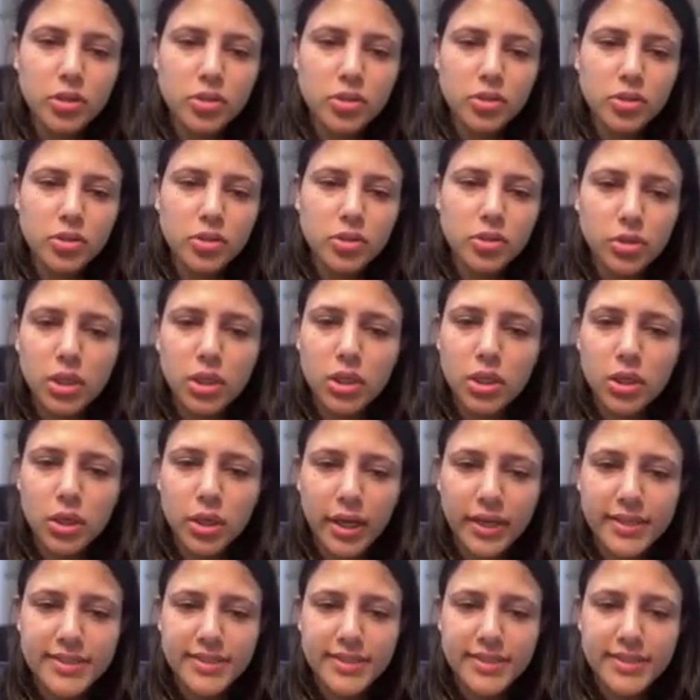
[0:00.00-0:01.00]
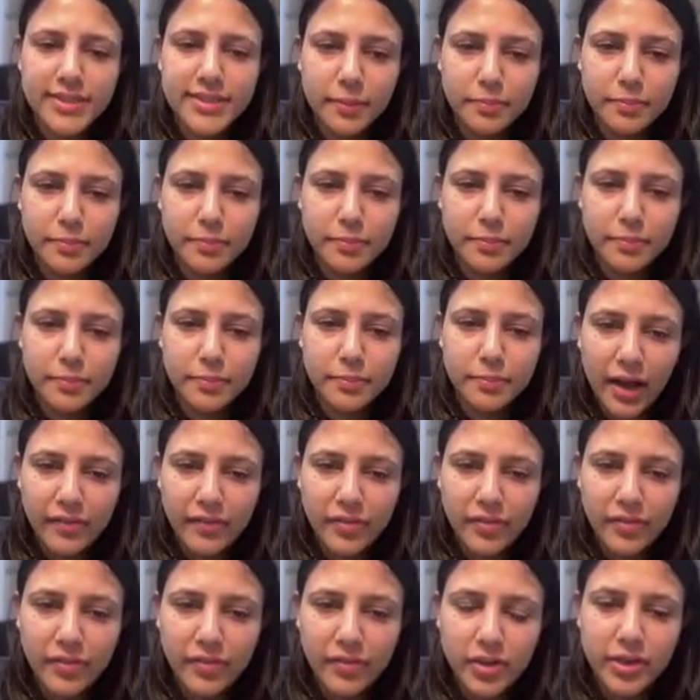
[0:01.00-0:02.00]
So the example that we have
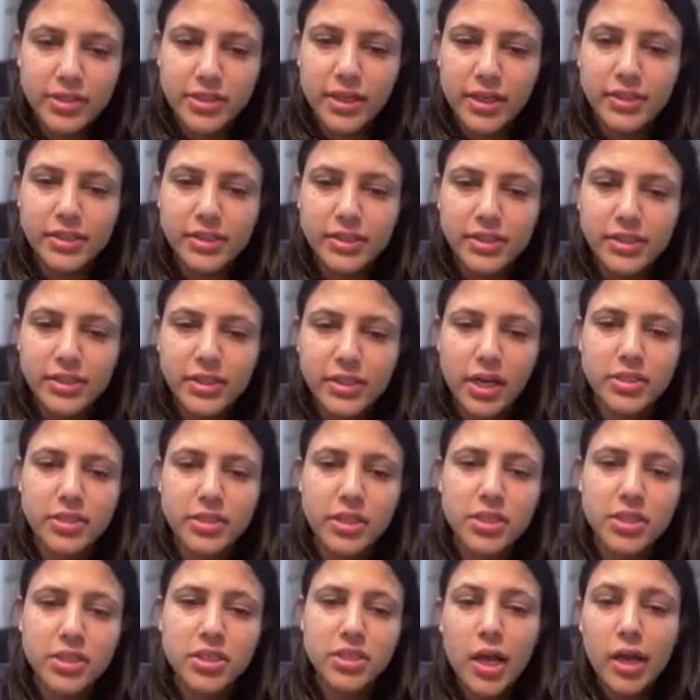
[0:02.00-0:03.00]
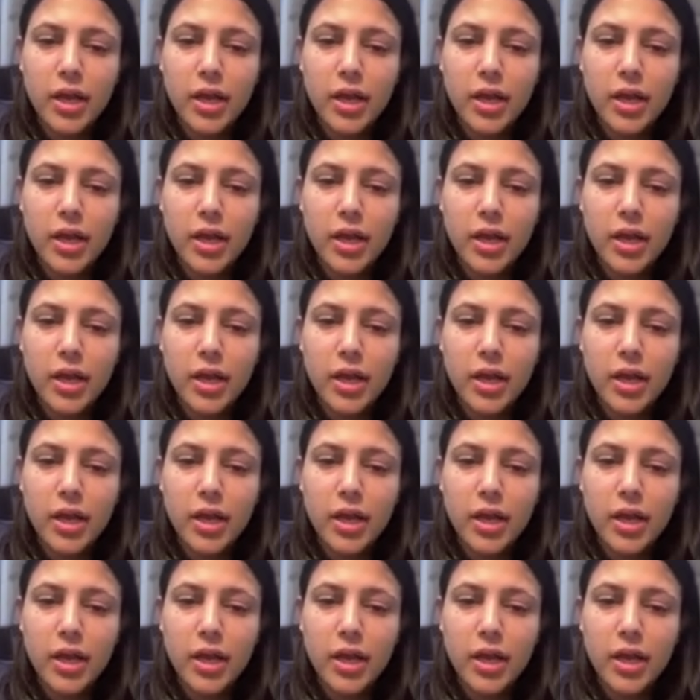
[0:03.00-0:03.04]
here is at 3, 6.